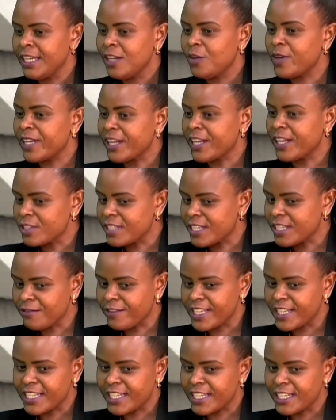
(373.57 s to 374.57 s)
When I was
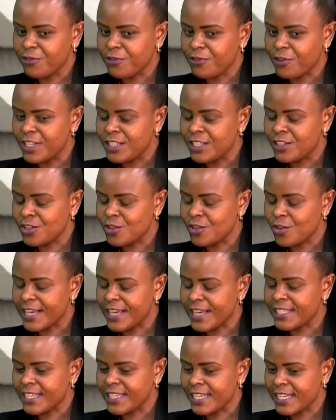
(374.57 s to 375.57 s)
invited for this show,
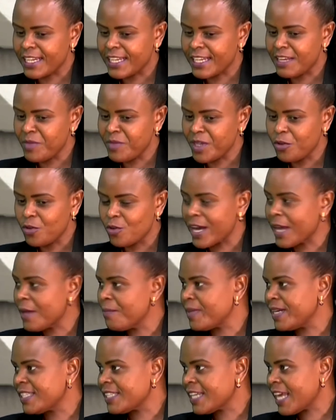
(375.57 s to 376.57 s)
I said, let me go, I
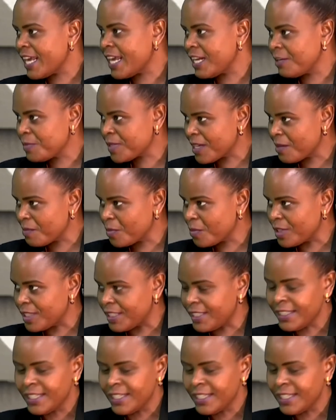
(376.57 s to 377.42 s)
might help somebody.